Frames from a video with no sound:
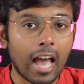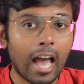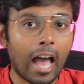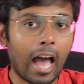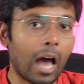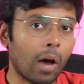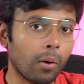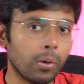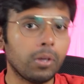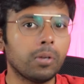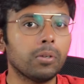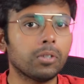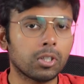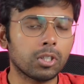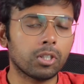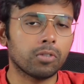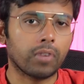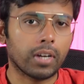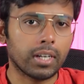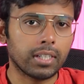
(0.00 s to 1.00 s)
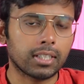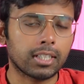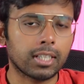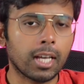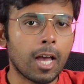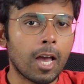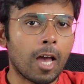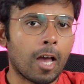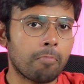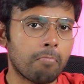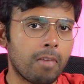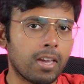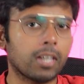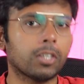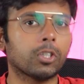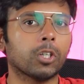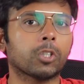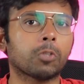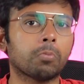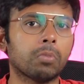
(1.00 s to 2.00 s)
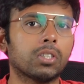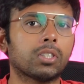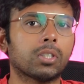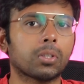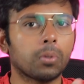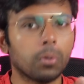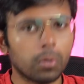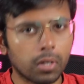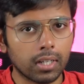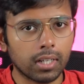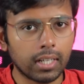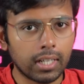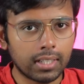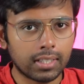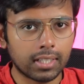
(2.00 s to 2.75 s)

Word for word: how you use your device and make adjustments accordingly